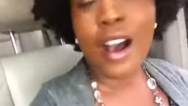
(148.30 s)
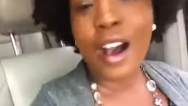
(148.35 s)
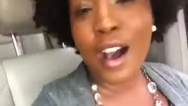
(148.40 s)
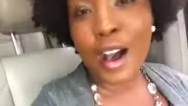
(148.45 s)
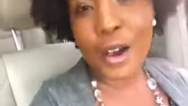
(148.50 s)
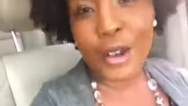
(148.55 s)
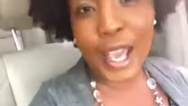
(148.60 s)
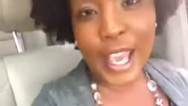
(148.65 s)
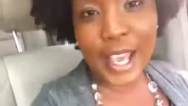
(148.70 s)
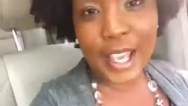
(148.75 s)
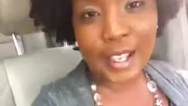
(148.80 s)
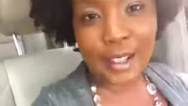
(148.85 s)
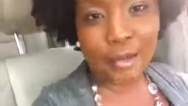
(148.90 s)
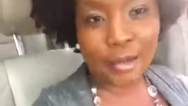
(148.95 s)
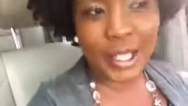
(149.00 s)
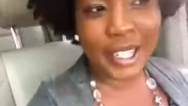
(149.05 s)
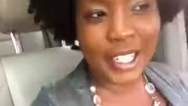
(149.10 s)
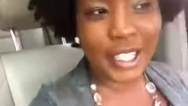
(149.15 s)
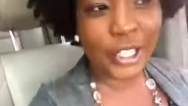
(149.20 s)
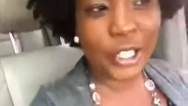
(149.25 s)
okay,
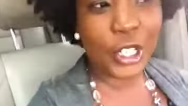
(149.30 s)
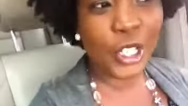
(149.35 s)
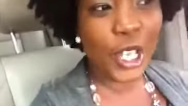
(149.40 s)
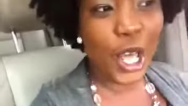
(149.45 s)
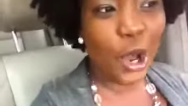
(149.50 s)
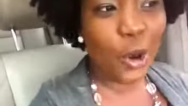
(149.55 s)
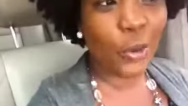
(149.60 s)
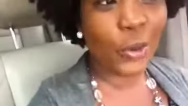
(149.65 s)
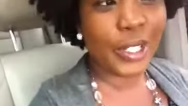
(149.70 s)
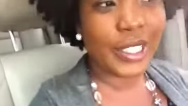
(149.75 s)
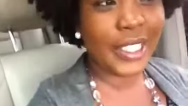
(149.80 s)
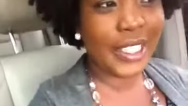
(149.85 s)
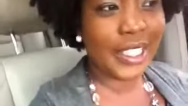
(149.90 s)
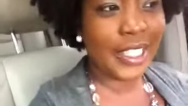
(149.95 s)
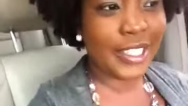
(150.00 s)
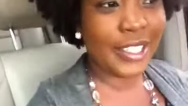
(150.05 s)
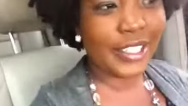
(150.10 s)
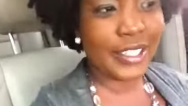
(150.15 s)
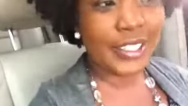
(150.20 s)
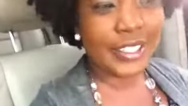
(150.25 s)
getting a little long with it
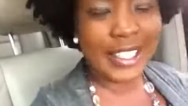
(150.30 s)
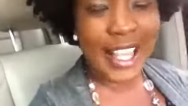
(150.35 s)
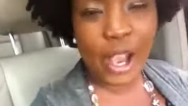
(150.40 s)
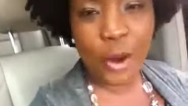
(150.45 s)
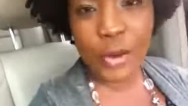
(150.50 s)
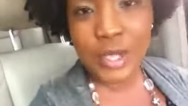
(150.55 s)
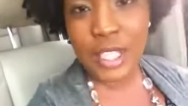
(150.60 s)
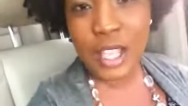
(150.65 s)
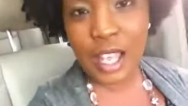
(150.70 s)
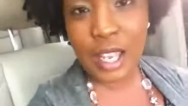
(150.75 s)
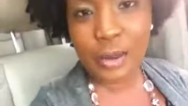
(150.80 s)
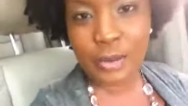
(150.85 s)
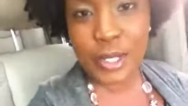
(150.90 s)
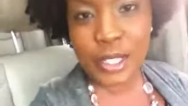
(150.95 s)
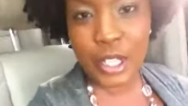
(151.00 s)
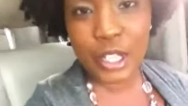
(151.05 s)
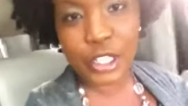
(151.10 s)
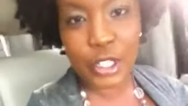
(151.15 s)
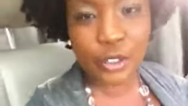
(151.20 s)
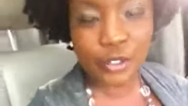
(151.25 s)
here. That was all I was
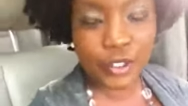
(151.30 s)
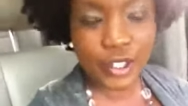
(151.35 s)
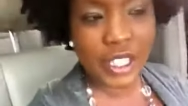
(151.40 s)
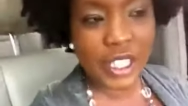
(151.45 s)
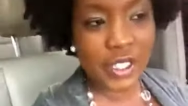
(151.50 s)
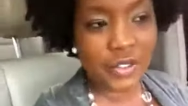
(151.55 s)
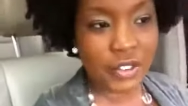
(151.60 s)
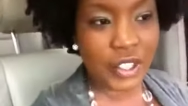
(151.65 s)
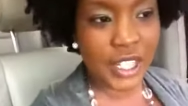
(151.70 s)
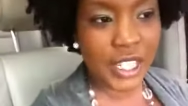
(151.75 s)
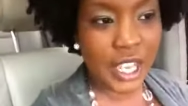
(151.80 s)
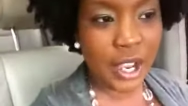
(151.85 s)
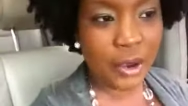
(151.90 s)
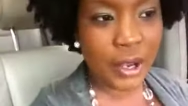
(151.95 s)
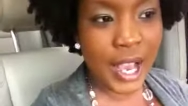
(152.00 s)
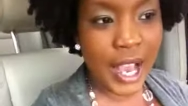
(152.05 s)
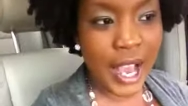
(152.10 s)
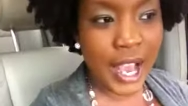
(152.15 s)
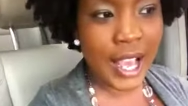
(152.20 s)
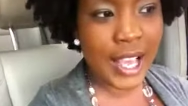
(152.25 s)
going to do for this video,
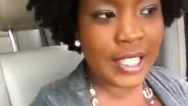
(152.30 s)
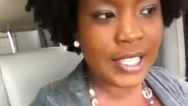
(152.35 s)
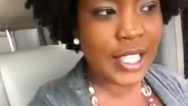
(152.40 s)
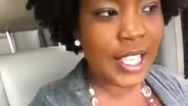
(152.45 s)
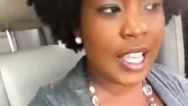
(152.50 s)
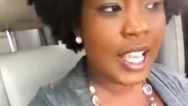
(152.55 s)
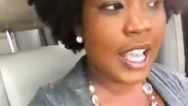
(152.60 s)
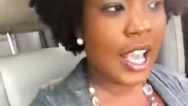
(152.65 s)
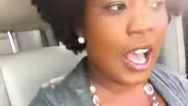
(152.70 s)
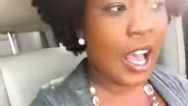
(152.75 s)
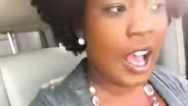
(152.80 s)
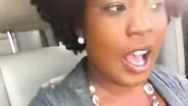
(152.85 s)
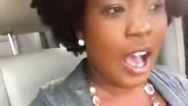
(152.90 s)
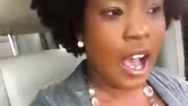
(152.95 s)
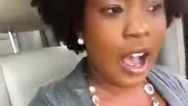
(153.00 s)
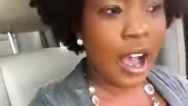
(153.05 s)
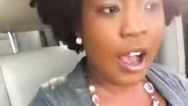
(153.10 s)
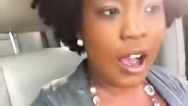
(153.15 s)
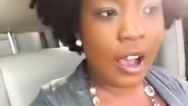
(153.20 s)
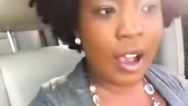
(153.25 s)
guys.
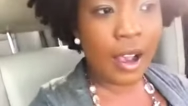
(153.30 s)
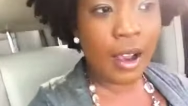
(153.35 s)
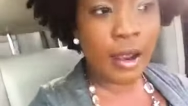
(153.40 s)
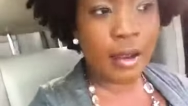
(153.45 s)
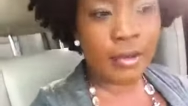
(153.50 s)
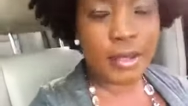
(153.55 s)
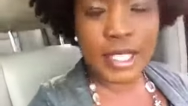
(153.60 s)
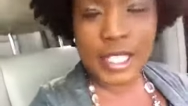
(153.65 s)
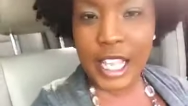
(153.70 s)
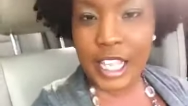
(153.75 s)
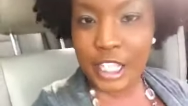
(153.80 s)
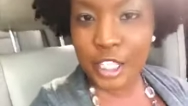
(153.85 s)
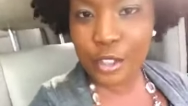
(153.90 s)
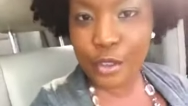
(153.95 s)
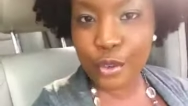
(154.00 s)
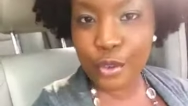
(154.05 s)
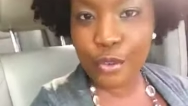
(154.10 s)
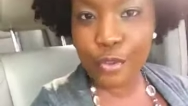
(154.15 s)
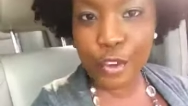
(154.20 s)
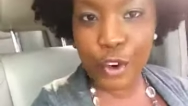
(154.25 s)
Um, stay
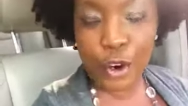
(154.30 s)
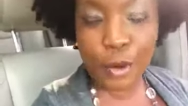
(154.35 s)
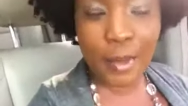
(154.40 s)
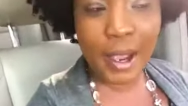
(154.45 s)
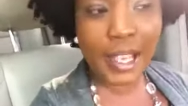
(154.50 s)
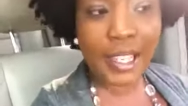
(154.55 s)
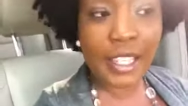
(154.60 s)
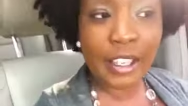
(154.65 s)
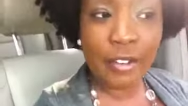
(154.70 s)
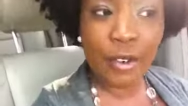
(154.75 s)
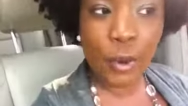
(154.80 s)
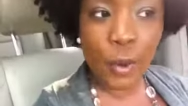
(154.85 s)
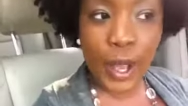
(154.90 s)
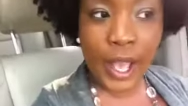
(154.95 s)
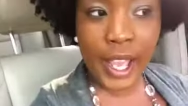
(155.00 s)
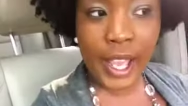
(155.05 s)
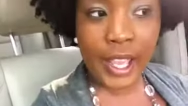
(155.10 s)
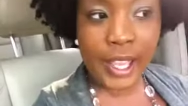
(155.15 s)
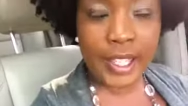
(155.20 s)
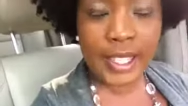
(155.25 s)
tuned for my
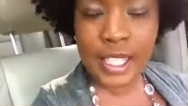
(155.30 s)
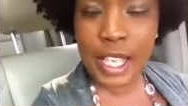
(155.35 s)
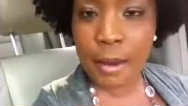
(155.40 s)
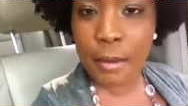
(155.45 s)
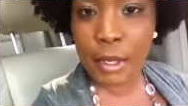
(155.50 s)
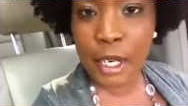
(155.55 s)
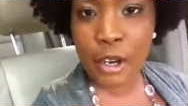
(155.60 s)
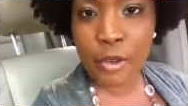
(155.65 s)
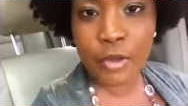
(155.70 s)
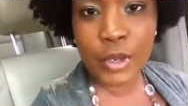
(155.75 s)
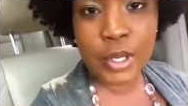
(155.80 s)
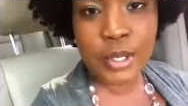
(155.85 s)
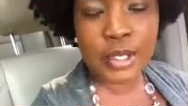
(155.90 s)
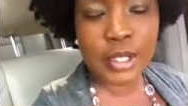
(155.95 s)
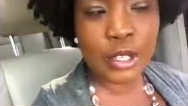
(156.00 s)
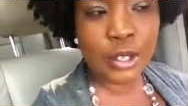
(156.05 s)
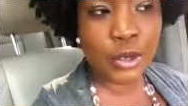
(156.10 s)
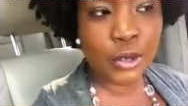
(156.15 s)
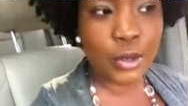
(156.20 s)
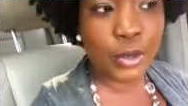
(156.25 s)
giveaway. It's coming up real
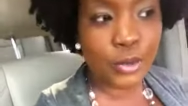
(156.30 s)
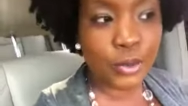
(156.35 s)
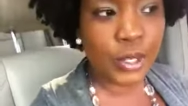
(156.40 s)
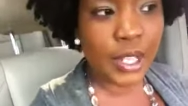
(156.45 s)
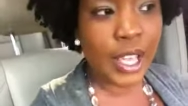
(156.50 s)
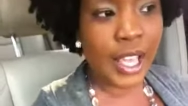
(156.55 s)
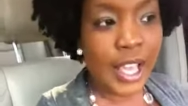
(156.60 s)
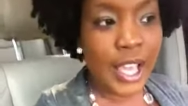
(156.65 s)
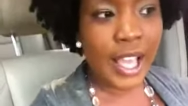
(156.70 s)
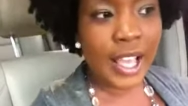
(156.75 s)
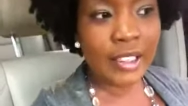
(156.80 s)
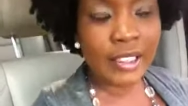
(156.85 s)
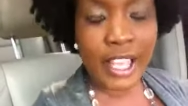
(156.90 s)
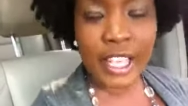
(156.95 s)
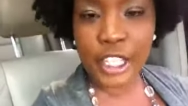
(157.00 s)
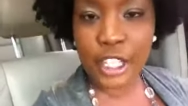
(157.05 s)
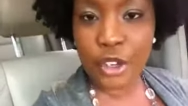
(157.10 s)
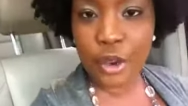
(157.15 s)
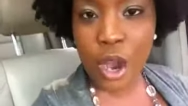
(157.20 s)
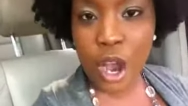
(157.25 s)
soon.
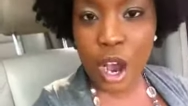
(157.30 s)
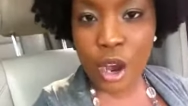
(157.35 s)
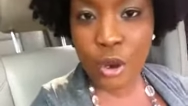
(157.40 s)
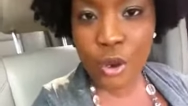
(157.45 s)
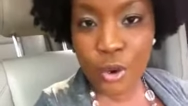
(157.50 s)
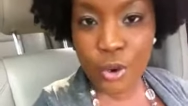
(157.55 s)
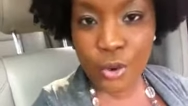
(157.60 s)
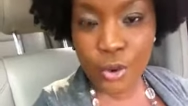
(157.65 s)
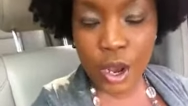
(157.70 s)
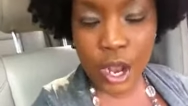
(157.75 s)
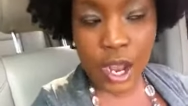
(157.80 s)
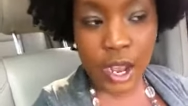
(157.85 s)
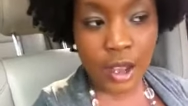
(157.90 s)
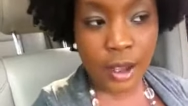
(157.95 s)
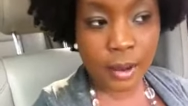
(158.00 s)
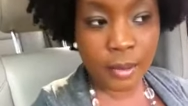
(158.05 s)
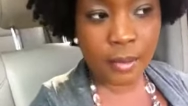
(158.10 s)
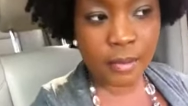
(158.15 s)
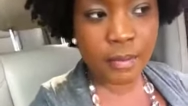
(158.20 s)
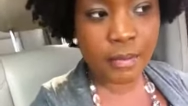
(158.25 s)
Thank you all who
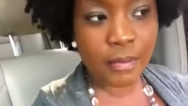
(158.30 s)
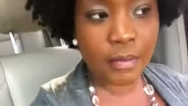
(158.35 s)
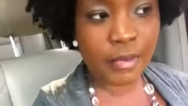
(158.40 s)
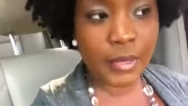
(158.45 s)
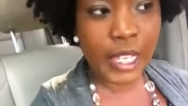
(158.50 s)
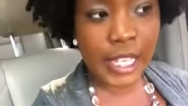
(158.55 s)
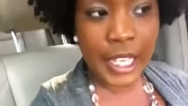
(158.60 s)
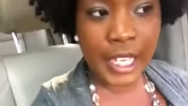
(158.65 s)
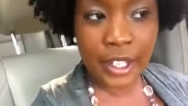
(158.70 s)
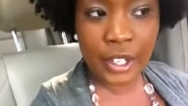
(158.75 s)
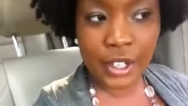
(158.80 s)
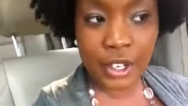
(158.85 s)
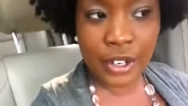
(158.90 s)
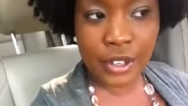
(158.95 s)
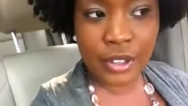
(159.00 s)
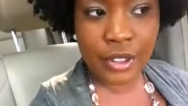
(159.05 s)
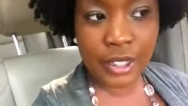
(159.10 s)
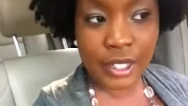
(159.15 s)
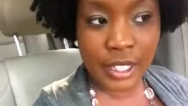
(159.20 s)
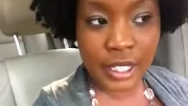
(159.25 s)
um,
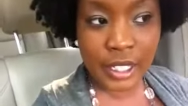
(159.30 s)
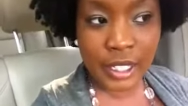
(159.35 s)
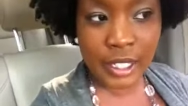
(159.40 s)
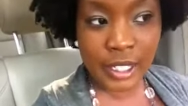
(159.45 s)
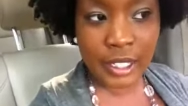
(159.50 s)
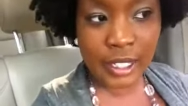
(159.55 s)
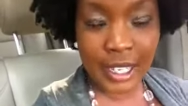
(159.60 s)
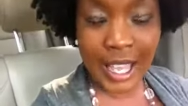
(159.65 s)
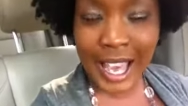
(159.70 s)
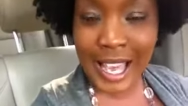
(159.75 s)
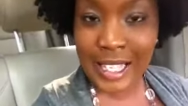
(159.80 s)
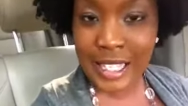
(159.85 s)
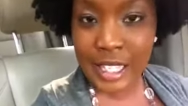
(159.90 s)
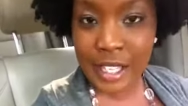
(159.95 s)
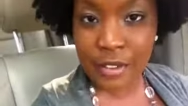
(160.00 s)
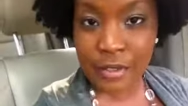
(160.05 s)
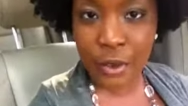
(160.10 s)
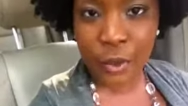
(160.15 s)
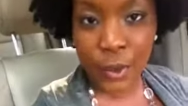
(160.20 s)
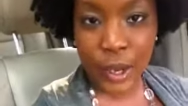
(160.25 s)
entered the last
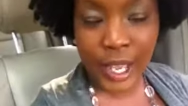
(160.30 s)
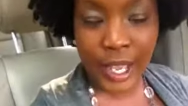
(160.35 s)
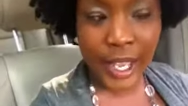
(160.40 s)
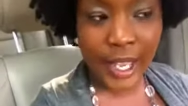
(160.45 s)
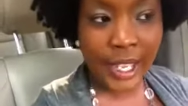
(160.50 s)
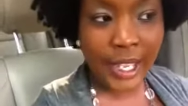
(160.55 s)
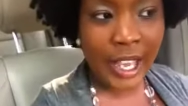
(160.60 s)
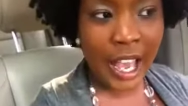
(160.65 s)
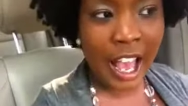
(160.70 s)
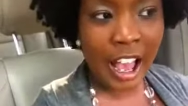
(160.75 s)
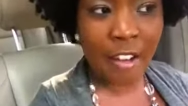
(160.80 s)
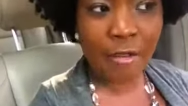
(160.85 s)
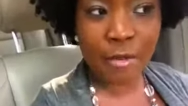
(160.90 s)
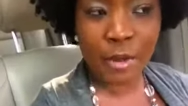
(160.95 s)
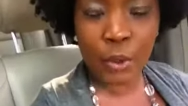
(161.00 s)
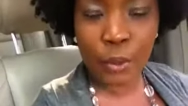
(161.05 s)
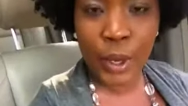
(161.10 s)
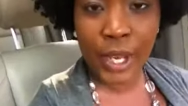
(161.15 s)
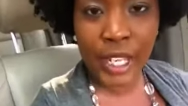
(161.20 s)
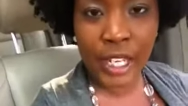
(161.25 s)
giveaway. I've
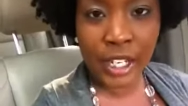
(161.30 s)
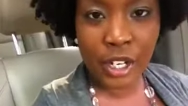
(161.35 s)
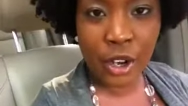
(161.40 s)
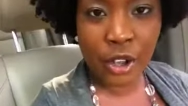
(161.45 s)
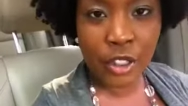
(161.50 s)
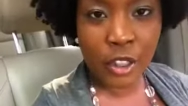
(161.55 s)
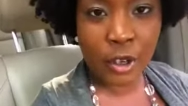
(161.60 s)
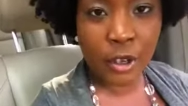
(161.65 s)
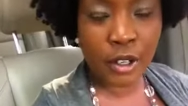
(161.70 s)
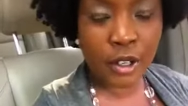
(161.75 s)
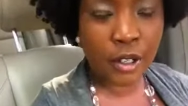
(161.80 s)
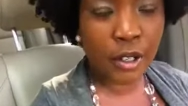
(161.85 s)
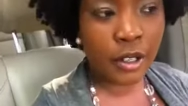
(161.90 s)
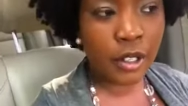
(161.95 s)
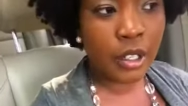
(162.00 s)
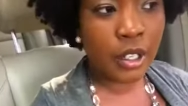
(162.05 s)
been waiting on the